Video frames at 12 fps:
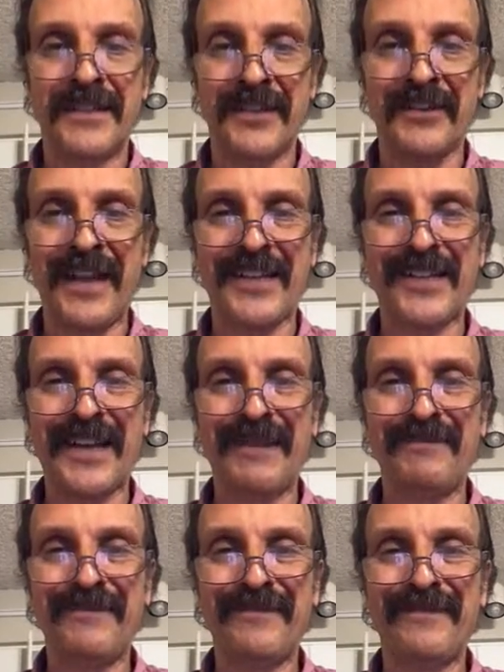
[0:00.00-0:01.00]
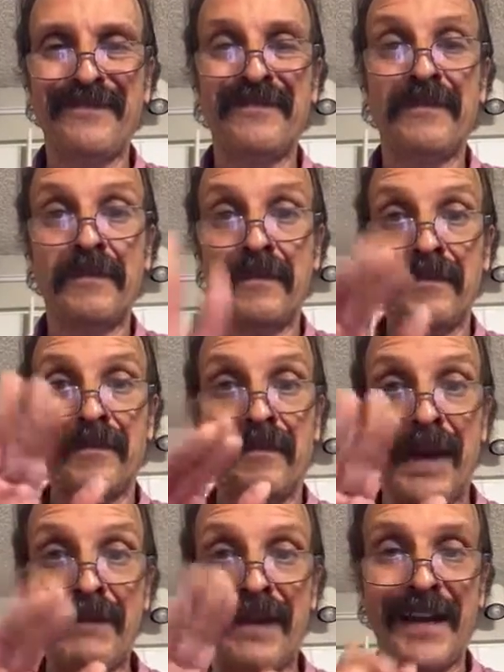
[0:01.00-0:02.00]
till next time,
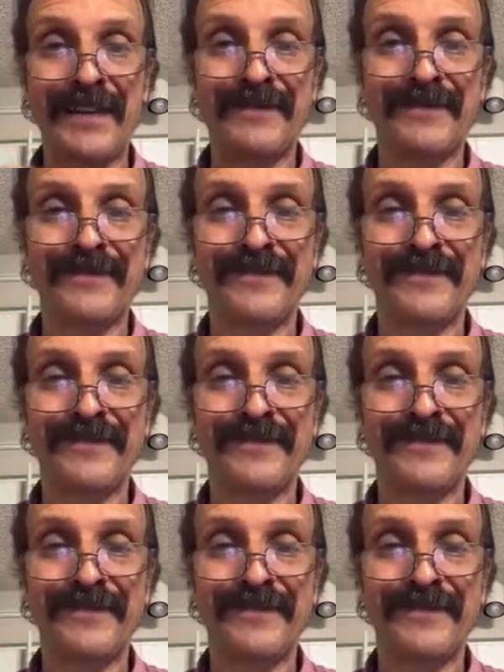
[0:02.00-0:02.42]
bye-bye.